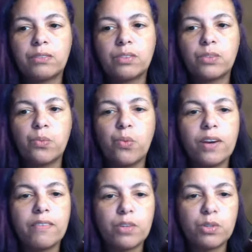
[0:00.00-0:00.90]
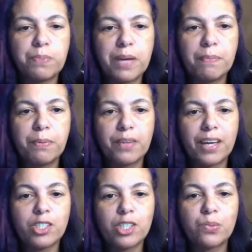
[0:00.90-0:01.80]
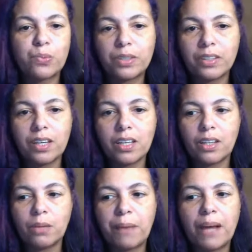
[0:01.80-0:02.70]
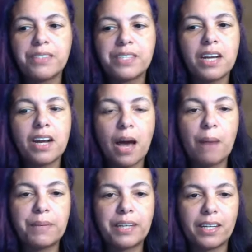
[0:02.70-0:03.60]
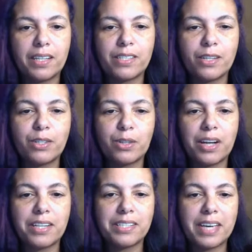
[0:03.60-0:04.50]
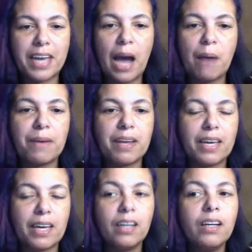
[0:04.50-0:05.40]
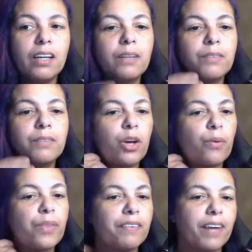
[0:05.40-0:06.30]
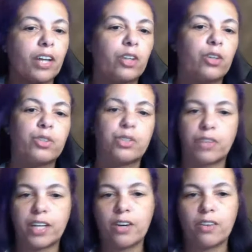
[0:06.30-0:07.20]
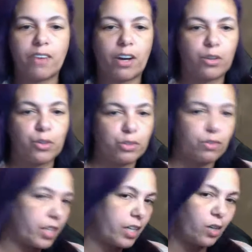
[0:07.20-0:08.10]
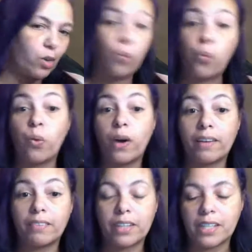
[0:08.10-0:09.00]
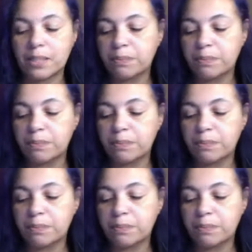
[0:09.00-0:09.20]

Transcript: one of those people that just really, they're bouncing in and out because they're trying to see how many, they've got girls over here, they've got girls over here, whatever it is.